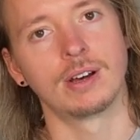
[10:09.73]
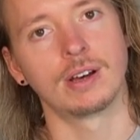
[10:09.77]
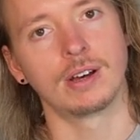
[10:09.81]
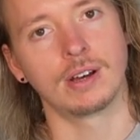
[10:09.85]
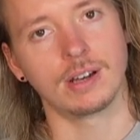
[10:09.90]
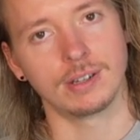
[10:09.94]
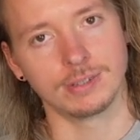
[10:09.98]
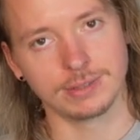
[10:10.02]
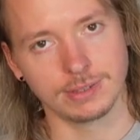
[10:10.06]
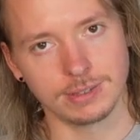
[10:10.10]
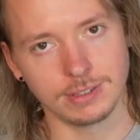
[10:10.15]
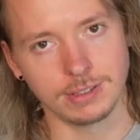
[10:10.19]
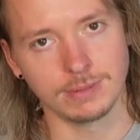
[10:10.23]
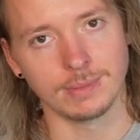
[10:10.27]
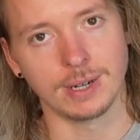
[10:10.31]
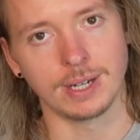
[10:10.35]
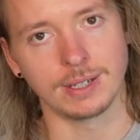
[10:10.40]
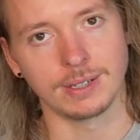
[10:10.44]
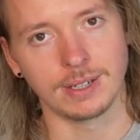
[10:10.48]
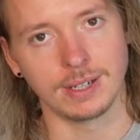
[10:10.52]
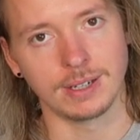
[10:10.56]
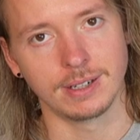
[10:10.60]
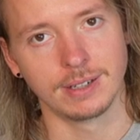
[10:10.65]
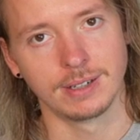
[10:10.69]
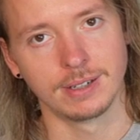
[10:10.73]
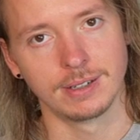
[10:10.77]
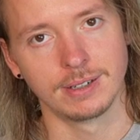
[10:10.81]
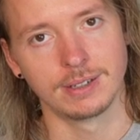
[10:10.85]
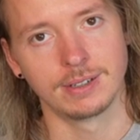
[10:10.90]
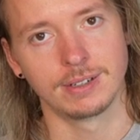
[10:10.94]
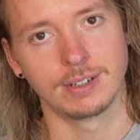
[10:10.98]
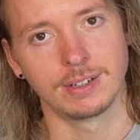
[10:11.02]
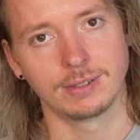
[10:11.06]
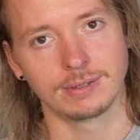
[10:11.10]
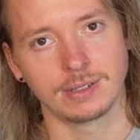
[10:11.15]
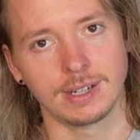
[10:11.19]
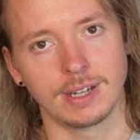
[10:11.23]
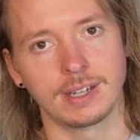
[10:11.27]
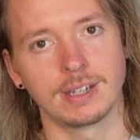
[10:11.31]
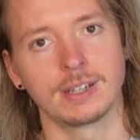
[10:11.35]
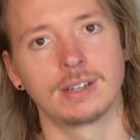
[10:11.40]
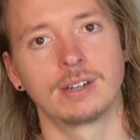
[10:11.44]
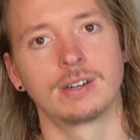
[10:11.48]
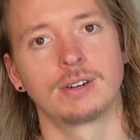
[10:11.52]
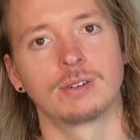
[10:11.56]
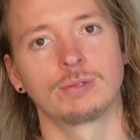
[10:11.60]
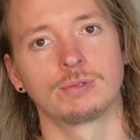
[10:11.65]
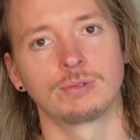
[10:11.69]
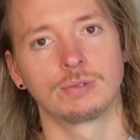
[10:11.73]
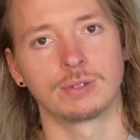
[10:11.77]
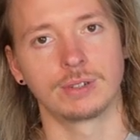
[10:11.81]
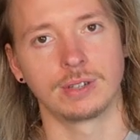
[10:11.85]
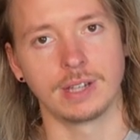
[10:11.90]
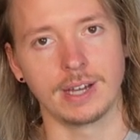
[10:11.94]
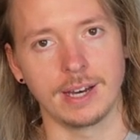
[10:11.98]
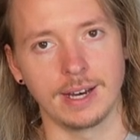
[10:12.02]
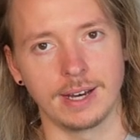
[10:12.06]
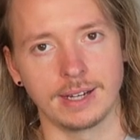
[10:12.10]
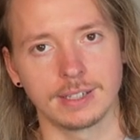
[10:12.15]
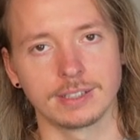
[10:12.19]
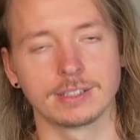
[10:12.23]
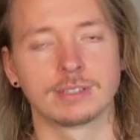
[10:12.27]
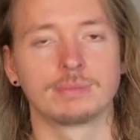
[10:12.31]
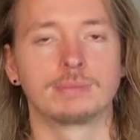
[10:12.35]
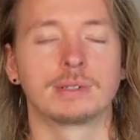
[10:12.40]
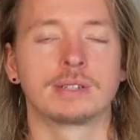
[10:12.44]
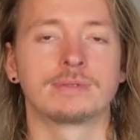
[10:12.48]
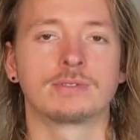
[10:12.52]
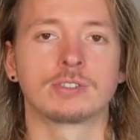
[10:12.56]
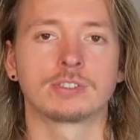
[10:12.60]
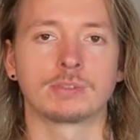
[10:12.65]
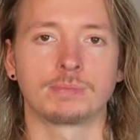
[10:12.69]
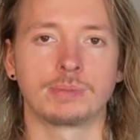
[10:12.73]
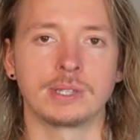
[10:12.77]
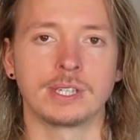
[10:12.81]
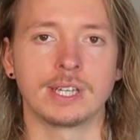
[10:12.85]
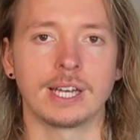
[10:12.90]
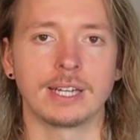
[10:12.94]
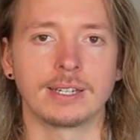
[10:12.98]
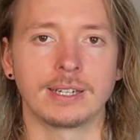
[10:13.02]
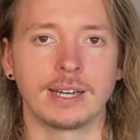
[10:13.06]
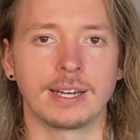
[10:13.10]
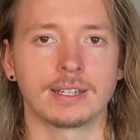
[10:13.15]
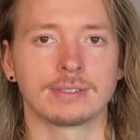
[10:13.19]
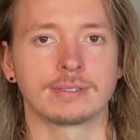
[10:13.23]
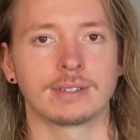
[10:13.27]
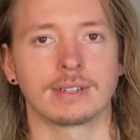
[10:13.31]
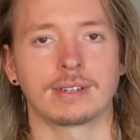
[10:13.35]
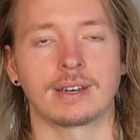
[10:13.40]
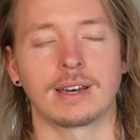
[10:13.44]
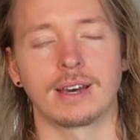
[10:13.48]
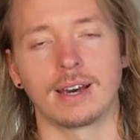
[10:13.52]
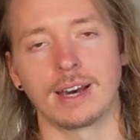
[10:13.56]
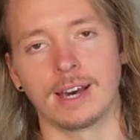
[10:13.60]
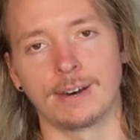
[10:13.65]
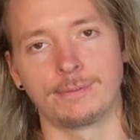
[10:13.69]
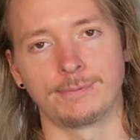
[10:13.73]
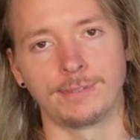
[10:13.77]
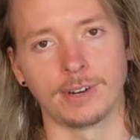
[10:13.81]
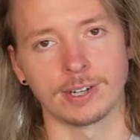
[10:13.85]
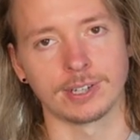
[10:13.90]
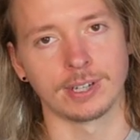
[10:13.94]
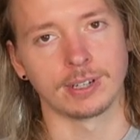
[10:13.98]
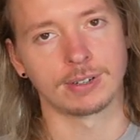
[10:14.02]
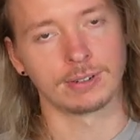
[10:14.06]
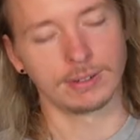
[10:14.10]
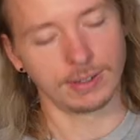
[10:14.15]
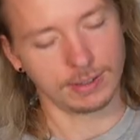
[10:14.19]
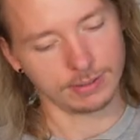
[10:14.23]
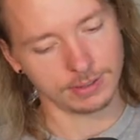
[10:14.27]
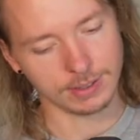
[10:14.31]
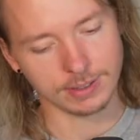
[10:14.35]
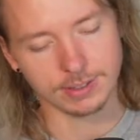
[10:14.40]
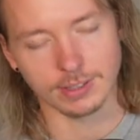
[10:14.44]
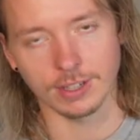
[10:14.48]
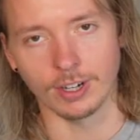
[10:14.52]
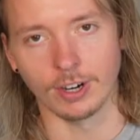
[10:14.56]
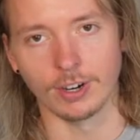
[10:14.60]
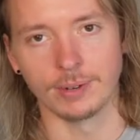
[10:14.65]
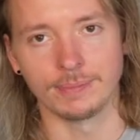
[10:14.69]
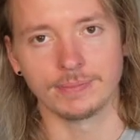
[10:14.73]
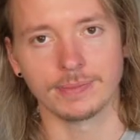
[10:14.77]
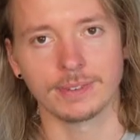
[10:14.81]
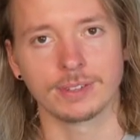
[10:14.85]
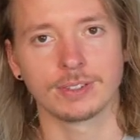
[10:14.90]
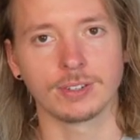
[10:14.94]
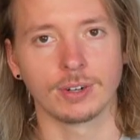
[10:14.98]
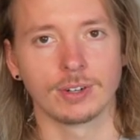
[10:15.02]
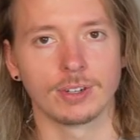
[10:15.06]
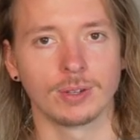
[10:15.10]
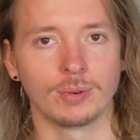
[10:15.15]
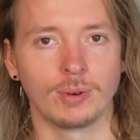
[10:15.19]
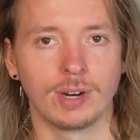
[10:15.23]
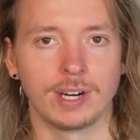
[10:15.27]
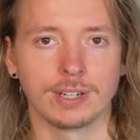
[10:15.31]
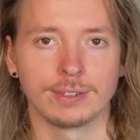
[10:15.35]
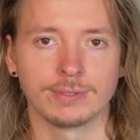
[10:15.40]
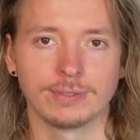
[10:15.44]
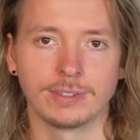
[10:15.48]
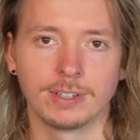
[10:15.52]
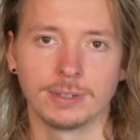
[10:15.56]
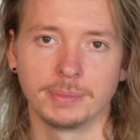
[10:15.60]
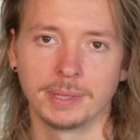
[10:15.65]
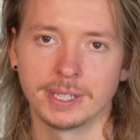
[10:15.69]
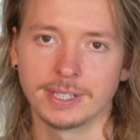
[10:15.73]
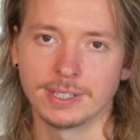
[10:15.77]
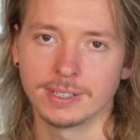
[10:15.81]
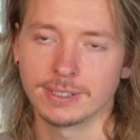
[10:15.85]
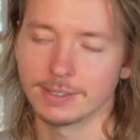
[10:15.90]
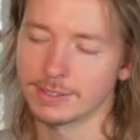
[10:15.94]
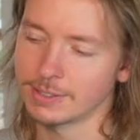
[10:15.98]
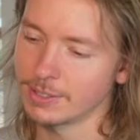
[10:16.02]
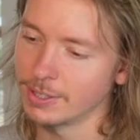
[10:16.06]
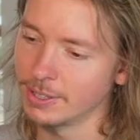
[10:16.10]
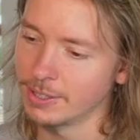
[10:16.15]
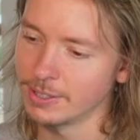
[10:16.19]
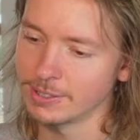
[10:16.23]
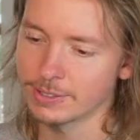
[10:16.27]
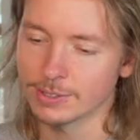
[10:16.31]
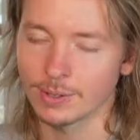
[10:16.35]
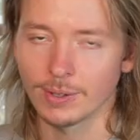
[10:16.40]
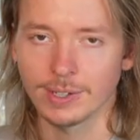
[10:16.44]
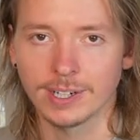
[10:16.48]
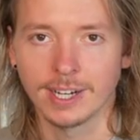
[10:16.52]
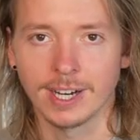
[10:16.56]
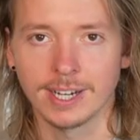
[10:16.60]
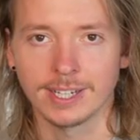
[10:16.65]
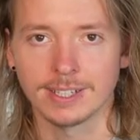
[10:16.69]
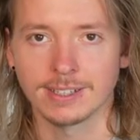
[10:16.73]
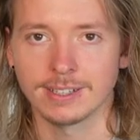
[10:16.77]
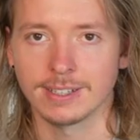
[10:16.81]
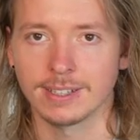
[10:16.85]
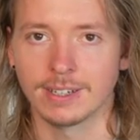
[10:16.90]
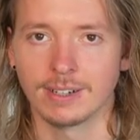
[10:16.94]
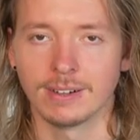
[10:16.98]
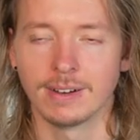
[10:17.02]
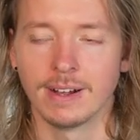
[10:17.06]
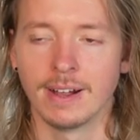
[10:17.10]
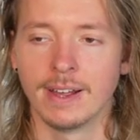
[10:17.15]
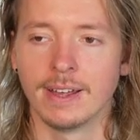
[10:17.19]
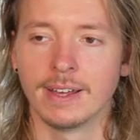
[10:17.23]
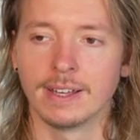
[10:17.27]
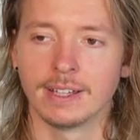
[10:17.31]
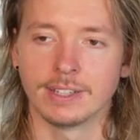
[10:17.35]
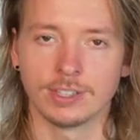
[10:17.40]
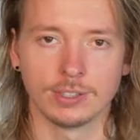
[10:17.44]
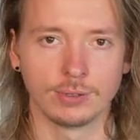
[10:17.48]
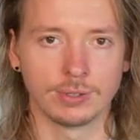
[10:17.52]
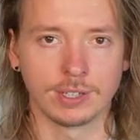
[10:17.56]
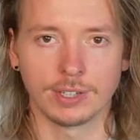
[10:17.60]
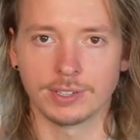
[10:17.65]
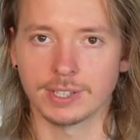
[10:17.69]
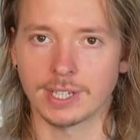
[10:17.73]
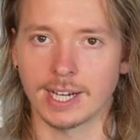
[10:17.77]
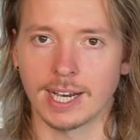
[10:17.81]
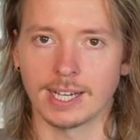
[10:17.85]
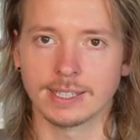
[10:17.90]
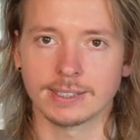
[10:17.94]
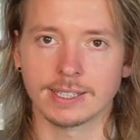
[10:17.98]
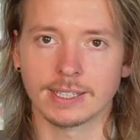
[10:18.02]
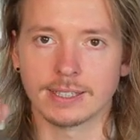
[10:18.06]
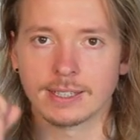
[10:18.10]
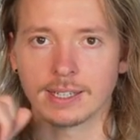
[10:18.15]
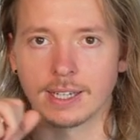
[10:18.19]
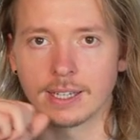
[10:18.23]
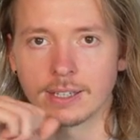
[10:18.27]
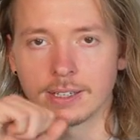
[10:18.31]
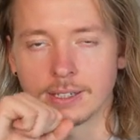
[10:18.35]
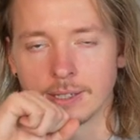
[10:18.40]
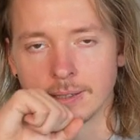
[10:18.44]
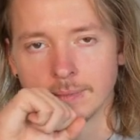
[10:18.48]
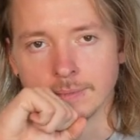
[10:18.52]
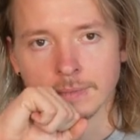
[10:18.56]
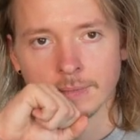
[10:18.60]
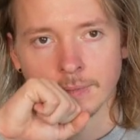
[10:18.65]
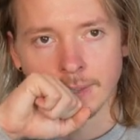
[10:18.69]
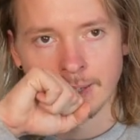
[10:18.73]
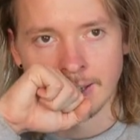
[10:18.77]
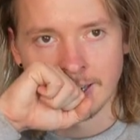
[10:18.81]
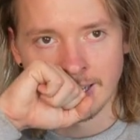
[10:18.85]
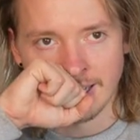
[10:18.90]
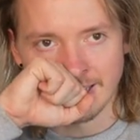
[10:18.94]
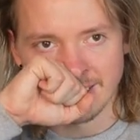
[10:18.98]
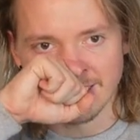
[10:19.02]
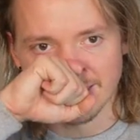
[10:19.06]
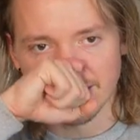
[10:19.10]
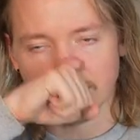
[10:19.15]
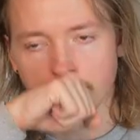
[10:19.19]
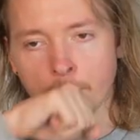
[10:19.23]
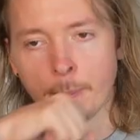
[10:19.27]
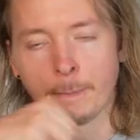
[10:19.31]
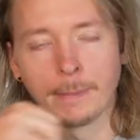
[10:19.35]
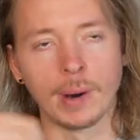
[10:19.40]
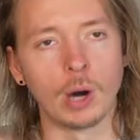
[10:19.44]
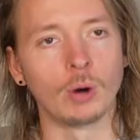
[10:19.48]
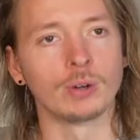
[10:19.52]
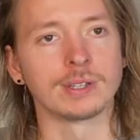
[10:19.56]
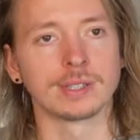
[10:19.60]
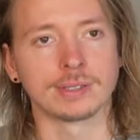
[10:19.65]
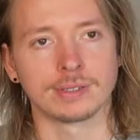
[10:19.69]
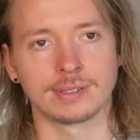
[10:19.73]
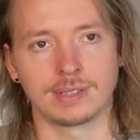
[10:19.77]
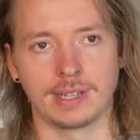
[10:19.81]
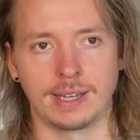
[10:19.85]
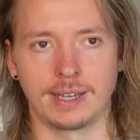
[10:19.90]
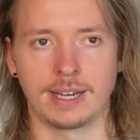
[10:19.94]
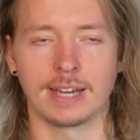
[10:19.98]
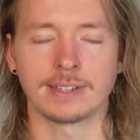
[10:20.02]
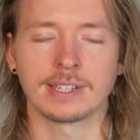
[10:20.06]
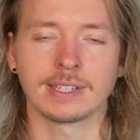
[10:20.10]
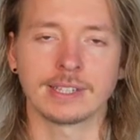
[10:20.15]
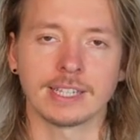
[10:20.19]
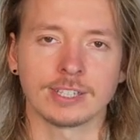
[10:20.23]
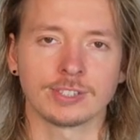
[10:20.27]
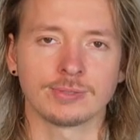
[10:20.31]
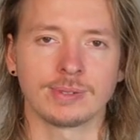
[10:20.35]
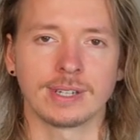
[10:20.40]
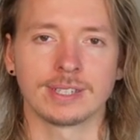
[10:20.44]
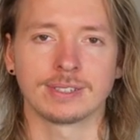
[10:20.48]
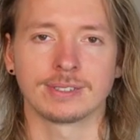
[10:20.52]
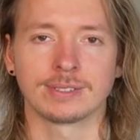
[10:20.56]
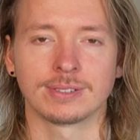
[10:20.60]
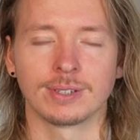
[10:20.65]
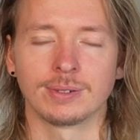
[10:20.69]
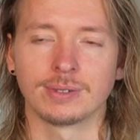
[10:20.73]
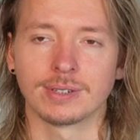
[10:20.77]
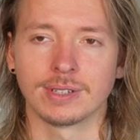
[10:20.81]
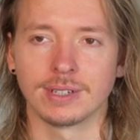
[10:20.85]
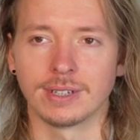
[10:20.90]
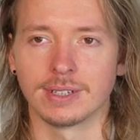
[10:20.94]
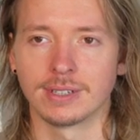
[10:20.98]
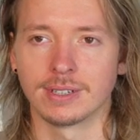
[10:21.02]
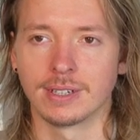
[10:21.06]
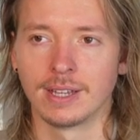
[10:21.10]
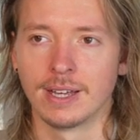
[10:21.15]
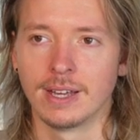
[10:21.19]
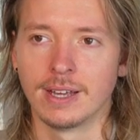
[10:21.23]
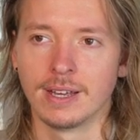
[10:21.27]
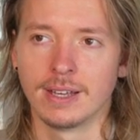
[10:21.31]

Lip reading: I'll see you Monday. Okay? Relax. But if there's a PA day, it's like, fuck it, Chris. Let's go. Let's go to the waterfall, buddy. Let's go on a hike, you know? You and all the guys get together. And it's like a bonus day. I think that's why it's so good.